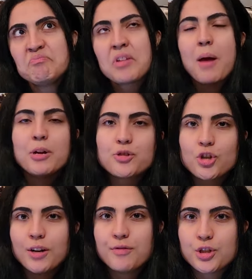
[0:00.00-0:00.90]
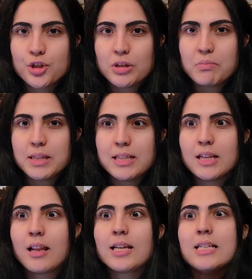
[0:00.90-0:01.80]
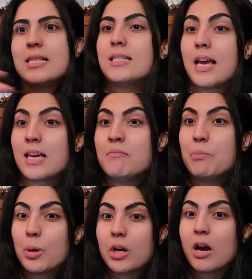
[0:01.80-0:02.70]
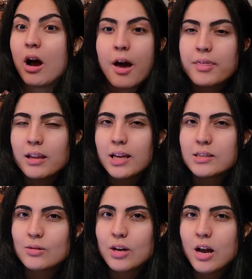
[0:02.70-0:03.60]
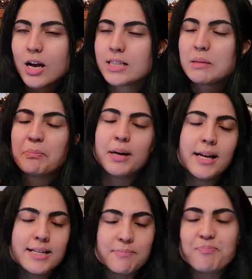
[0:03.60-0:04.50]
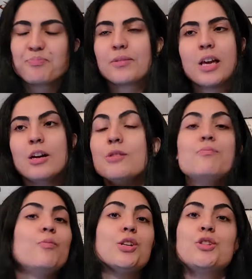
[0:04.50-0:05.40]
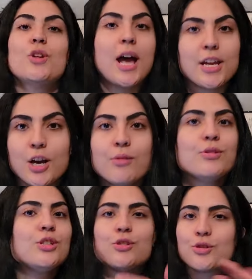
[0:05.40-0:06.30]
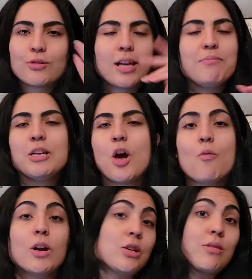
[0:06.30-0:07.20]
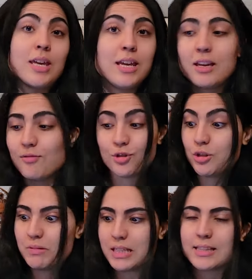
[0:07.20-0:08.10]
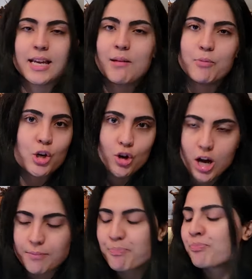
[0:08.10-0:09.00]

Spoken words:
I'm not sure if it should be the, like, the second book on the list or not, but what do I know? You should let me know what you think, if it should be the second book or not.